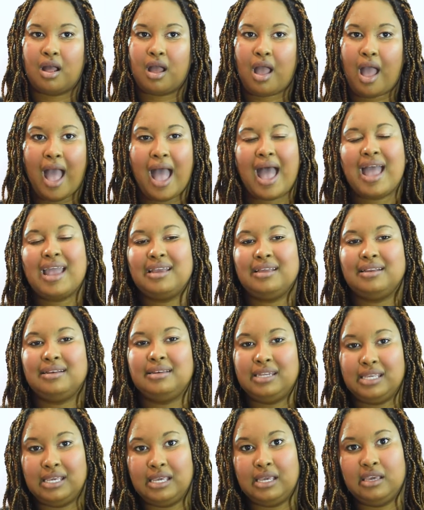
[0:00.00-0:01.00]
I
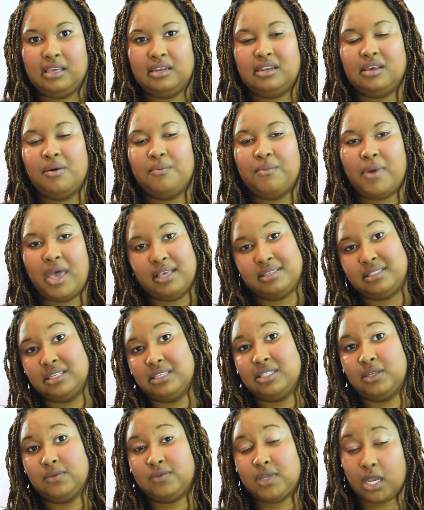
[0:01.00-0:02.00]
need my
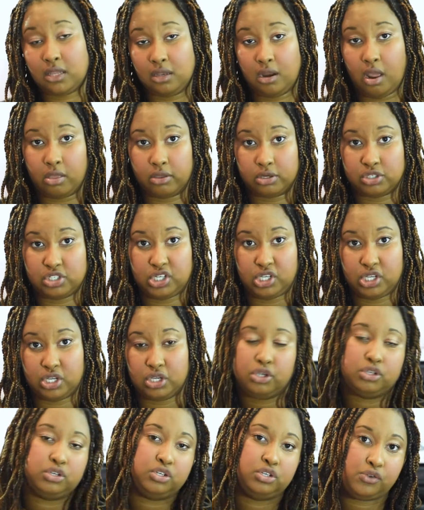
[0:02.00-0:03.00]
assistive technology
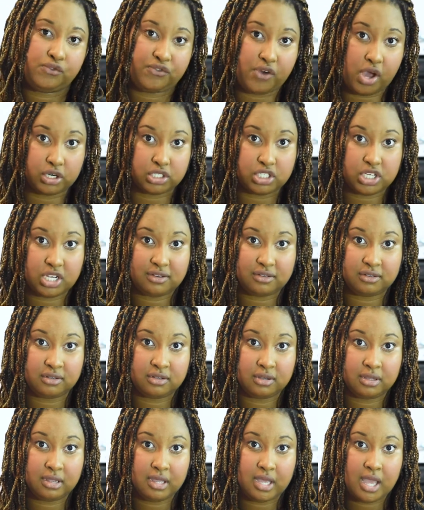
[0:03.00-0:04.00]
to function.
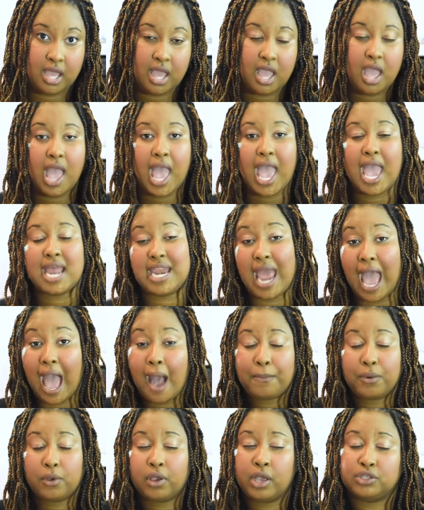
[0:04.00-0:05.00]
And
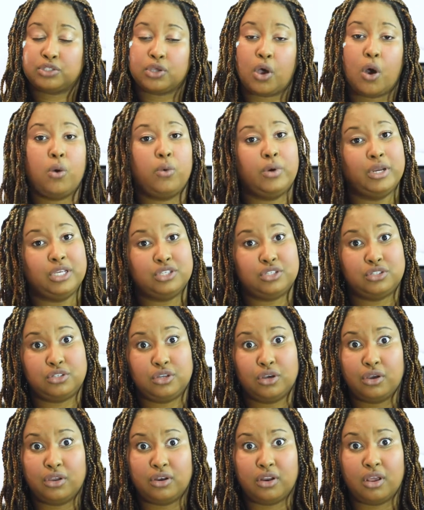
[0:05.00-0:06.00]
Apple has always
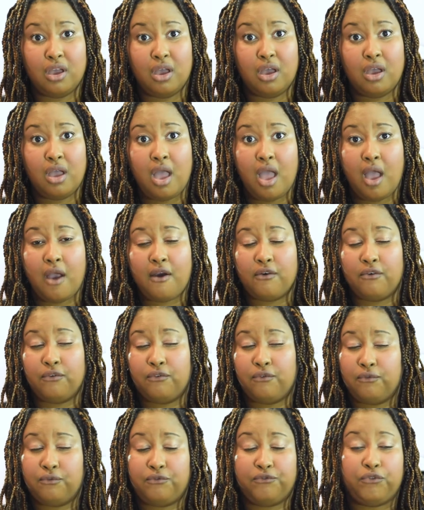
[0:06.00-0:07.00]
stood
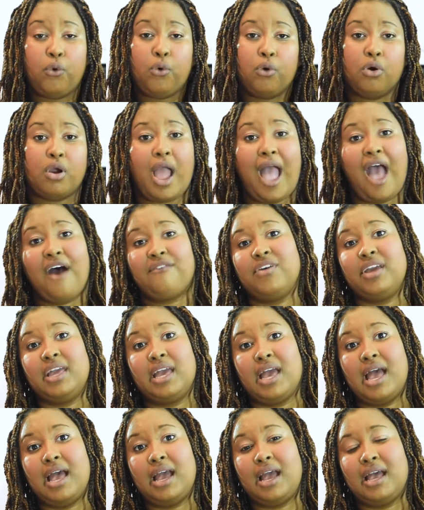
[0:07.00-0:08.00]
for having
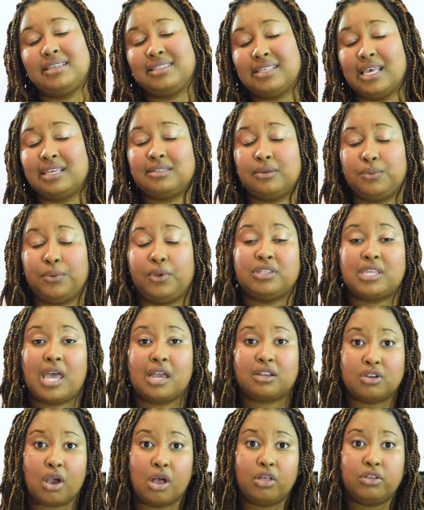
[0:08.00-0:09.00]
accessible
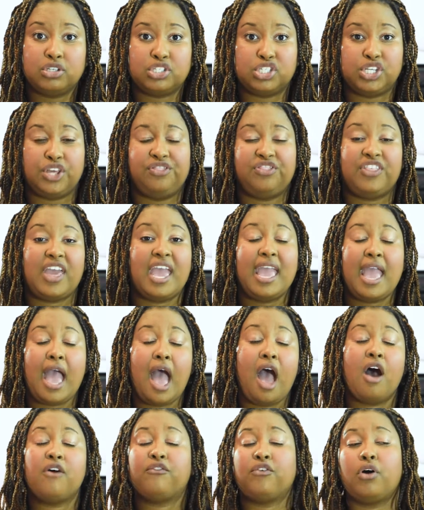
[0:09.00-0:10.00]
technology. They
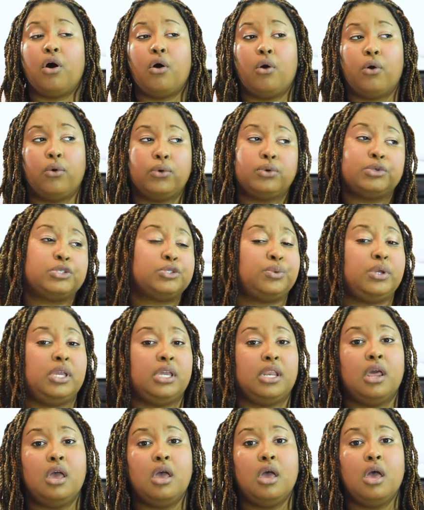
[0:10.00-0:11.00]
have a whole
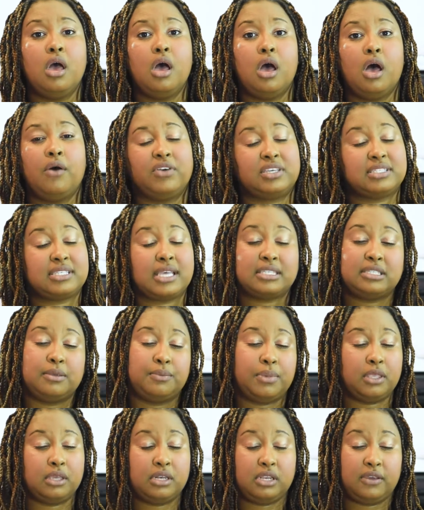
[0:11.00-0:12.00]
suite of
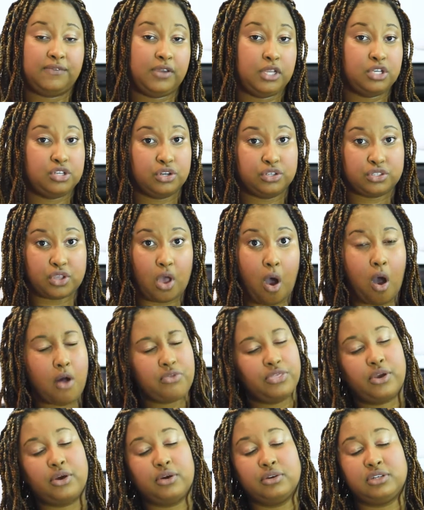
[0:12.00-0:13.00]
accessibility features on
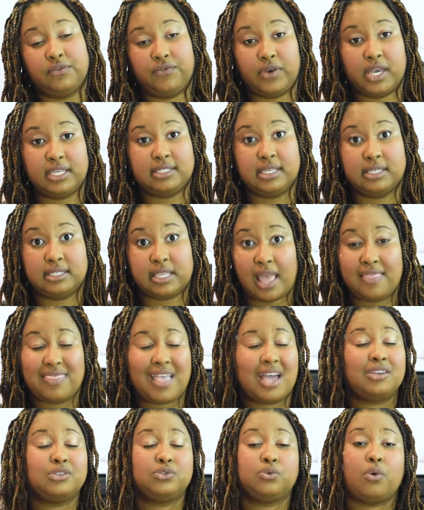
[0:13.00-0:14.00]
their devices, and
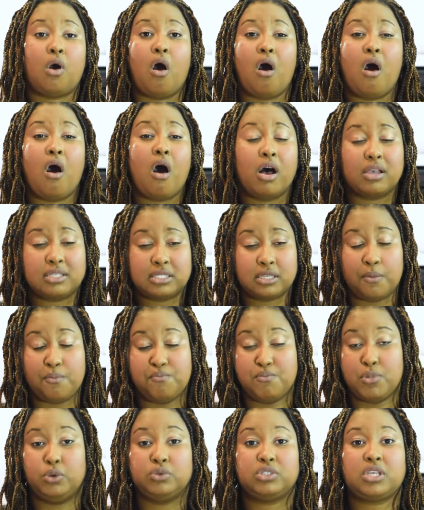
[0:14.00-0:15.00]
that is awesome.
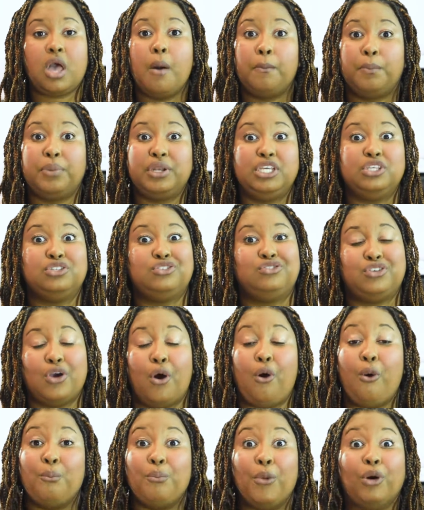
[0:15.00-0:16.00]
Most companies
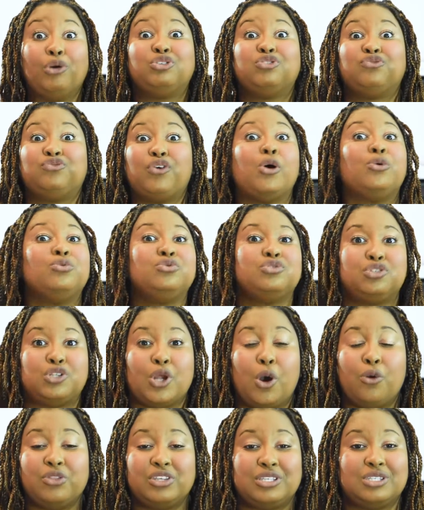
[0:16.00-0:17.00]
don't. Most phones
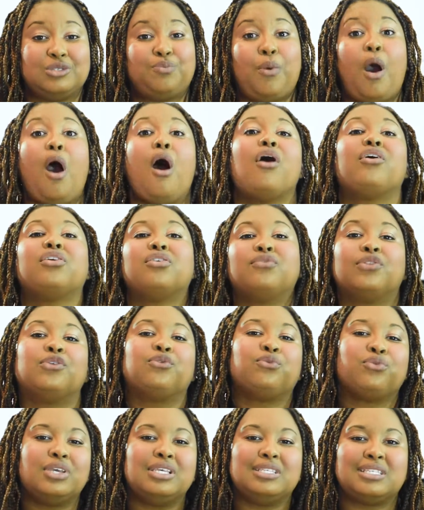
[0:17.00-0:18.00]
don't. This is part of the
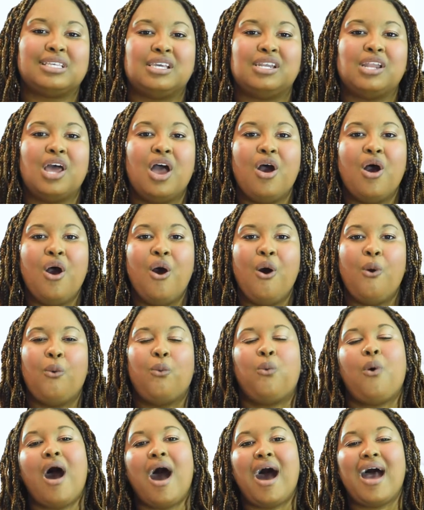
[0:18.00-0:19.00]
reason
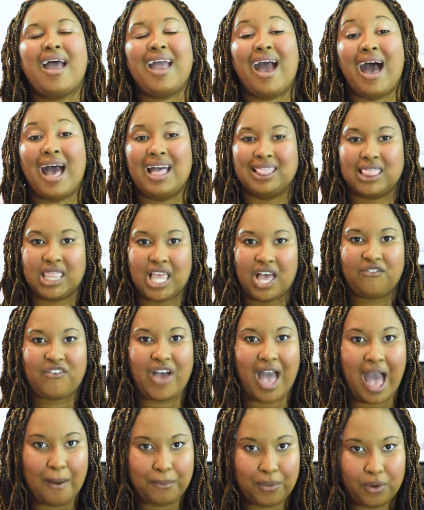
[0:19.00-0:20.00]
why I love
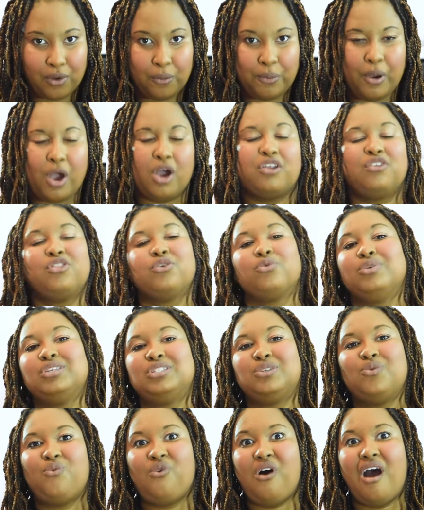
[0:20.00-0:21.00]
Apple, part of the
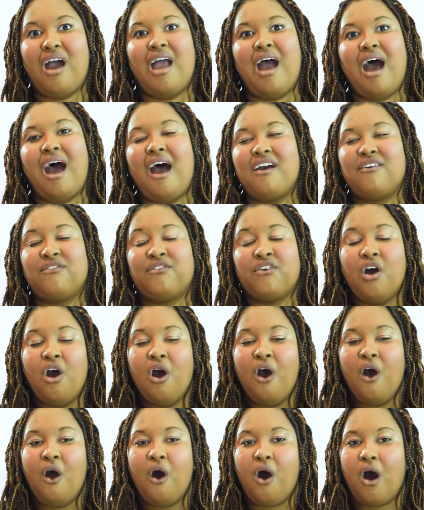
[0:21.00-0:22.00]
reason why I've
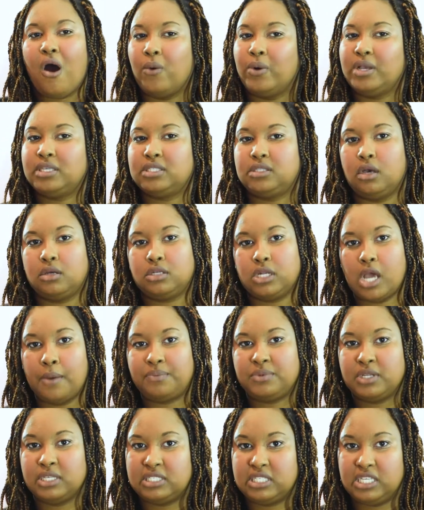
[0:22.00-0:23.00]
always looked up
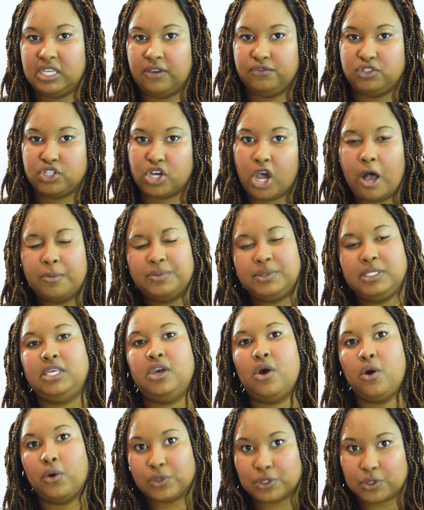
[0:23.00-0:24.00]
to Steve Jobs. He
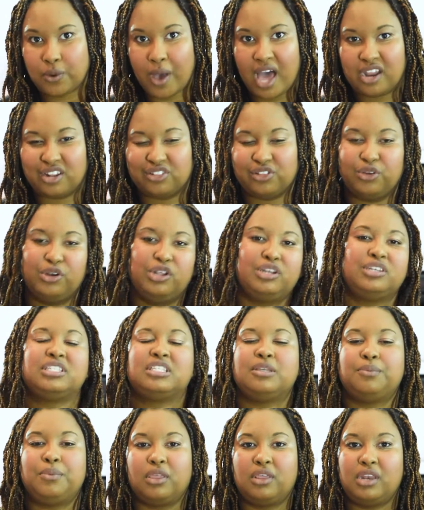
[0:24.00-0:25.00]
also had a learning
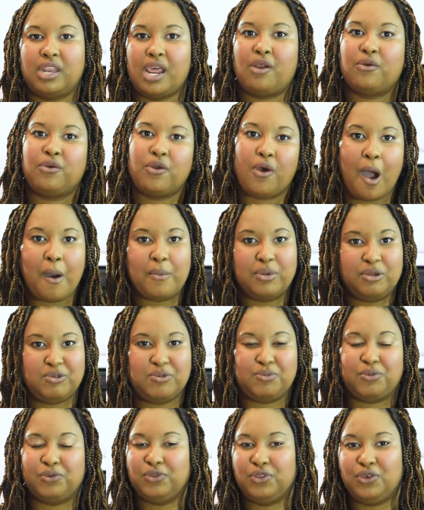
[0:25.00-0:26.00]
disability. I don't know how many
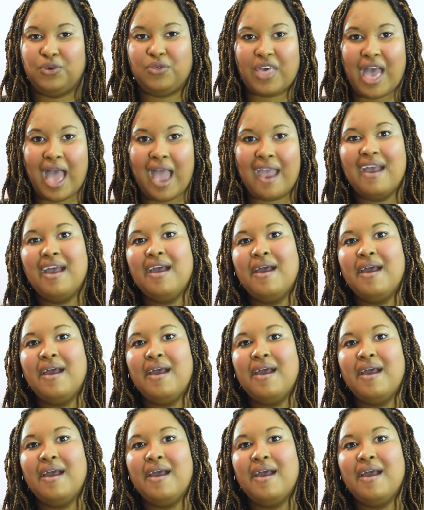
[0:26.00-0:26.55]
people knew that.